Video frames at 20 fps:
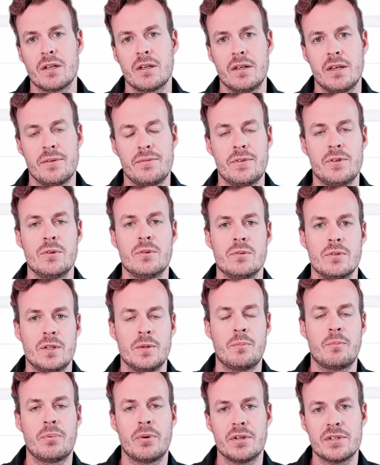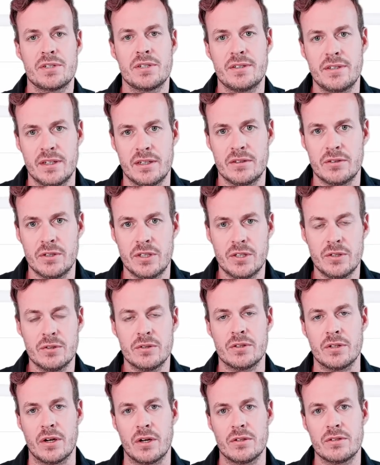If you deposit into yield
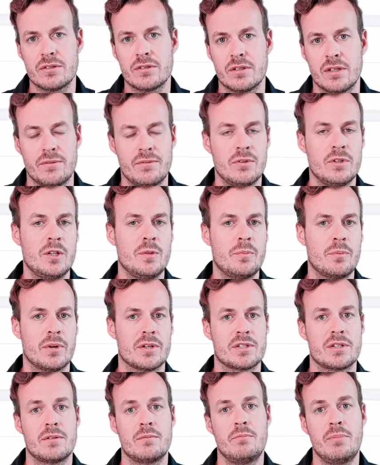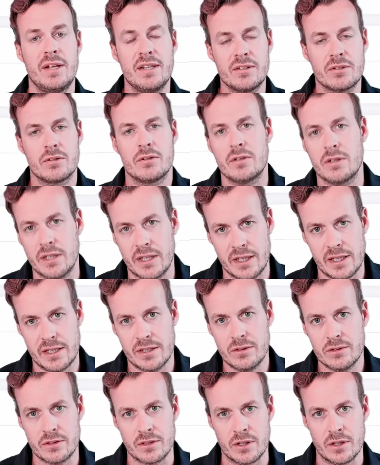notes, if you deposit Bitcoin in
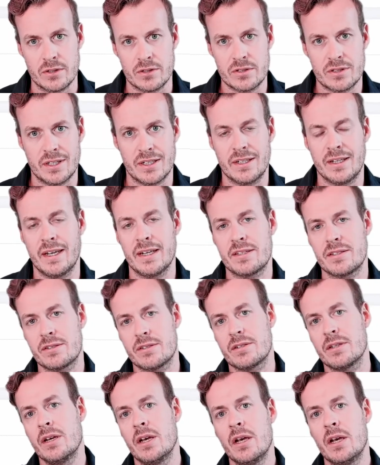yield notes, it gets